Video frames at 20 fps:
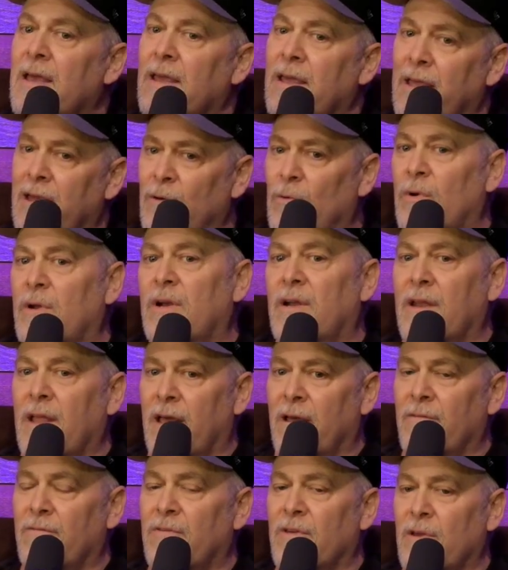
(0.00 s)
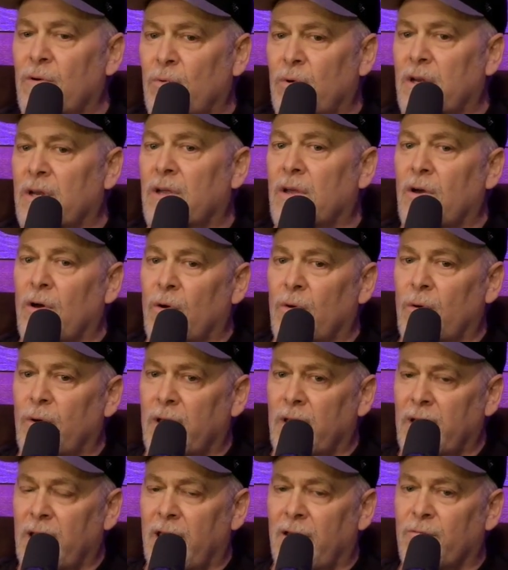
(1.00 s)
he wouldn't
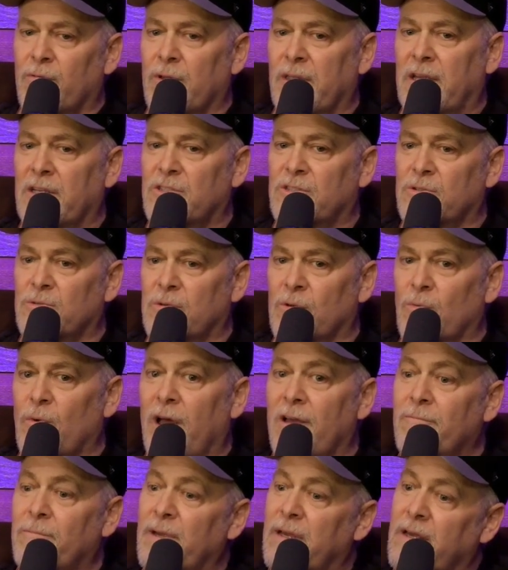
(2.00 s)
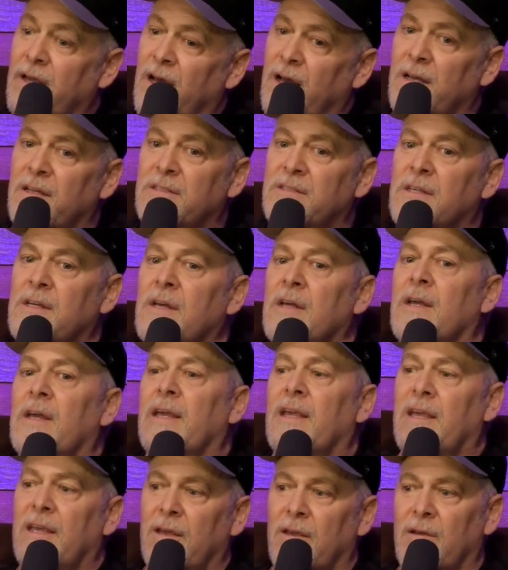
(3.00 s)
go and have relations with the wife, because
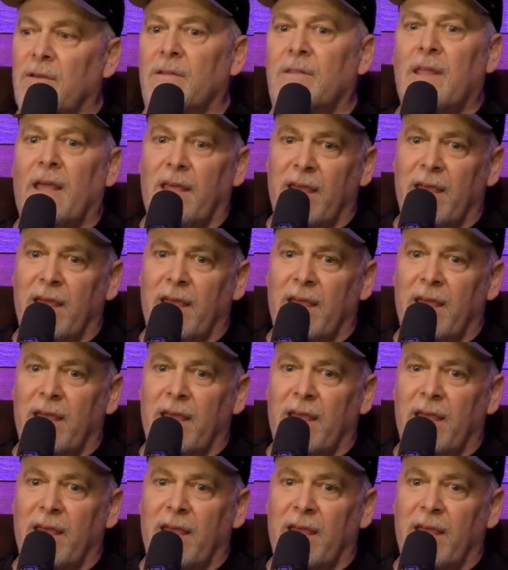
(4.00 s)
they